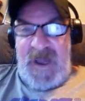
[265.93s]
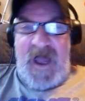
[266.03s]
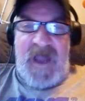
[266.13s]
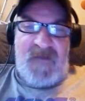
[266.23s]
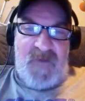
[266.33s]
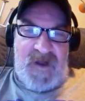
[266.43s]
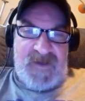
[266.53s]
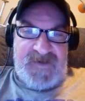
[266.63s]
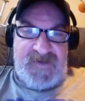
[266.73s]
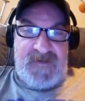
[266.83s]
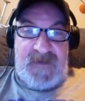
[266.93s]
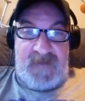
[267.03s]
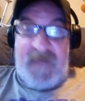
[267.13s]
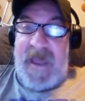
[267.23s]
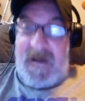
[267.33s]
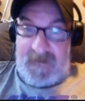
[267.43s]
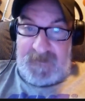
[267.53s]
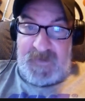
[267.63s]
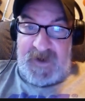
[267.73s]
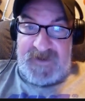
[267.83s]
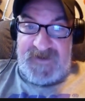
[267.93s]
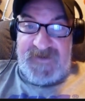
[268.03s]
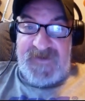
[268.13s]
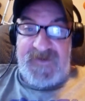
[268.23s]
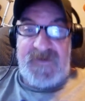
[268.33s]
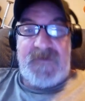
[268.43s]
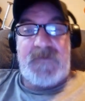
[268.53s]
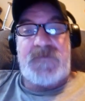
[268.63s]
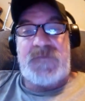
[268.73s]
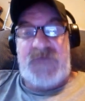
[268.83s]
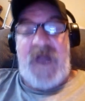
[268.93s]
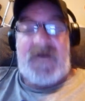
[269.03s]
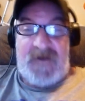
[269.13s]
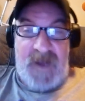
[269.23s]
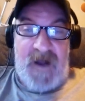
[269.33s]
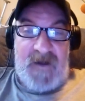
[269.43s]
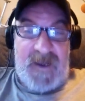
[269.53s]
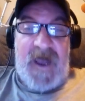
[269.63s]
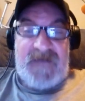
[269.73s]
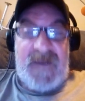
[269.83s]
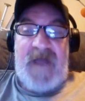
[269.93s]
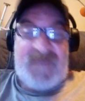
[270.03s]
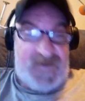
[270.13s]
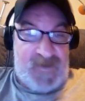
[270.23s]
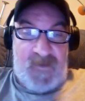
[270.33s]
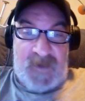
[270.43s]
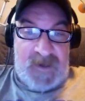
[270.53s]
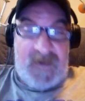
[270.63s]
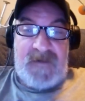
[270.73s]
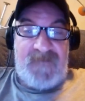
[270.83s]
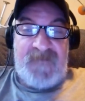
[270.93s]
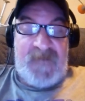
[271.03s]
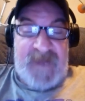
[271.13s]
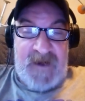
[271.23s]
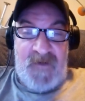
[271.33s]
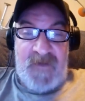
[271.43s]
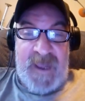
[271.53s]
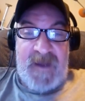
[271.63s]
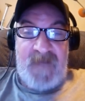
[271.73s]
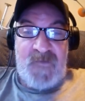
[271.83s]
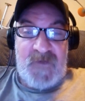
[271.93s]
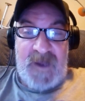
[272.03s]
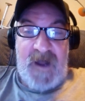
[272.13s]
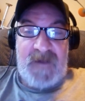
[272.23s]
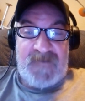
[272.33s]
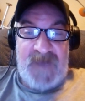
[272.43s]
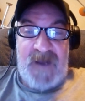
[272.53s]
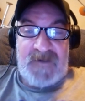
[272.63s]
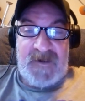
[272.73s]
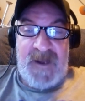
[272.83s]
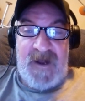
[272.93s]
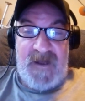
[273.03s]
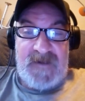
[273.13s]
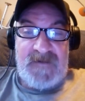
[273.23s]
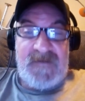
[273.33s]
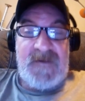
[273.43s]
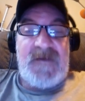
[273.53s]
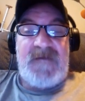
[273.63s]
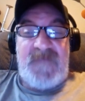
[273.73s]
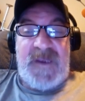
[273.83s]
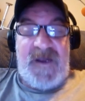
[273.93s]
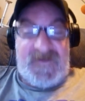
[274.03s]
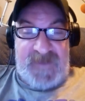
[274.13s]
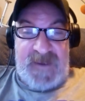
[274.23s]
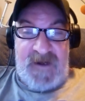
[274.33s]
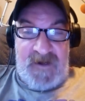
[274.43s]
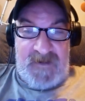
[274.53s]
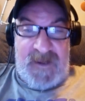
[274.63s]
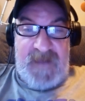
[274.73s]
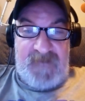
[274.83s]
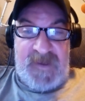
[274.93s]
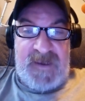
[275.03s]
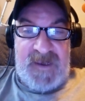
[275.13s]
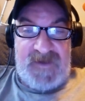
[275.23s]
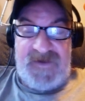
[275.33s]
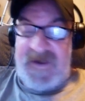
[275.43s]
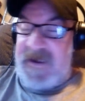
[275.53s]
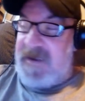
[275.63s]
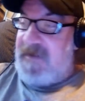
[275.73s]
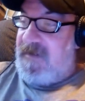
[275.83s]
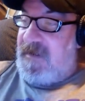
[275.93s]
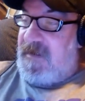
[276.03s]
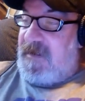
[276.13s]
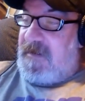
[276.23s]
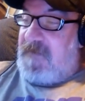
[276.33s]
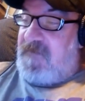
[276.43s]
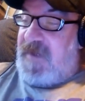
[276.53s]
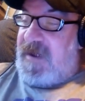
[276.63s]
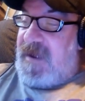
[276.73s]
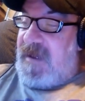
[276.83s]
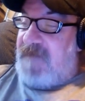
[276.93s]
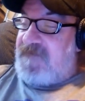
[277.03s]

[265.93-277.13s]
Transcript: I watched about Prentice, Dr. Gautt. I, am just going to, from here on out, I'm going to call him Dr. Gautt because he earned that PhD. But uh,